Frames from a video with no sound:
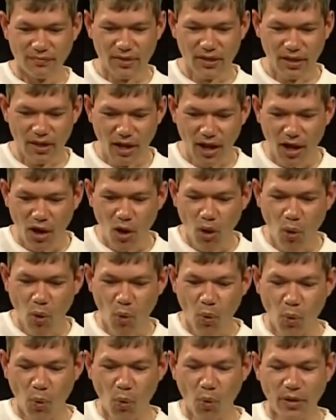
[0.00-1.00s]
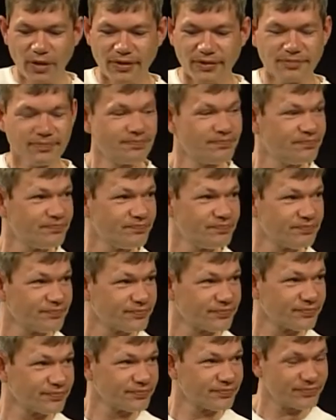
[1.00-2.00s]
Um, but anyway,
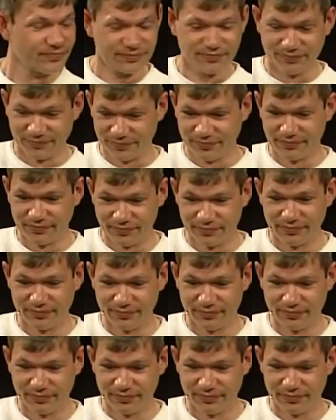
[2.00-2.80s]
Colorado uh,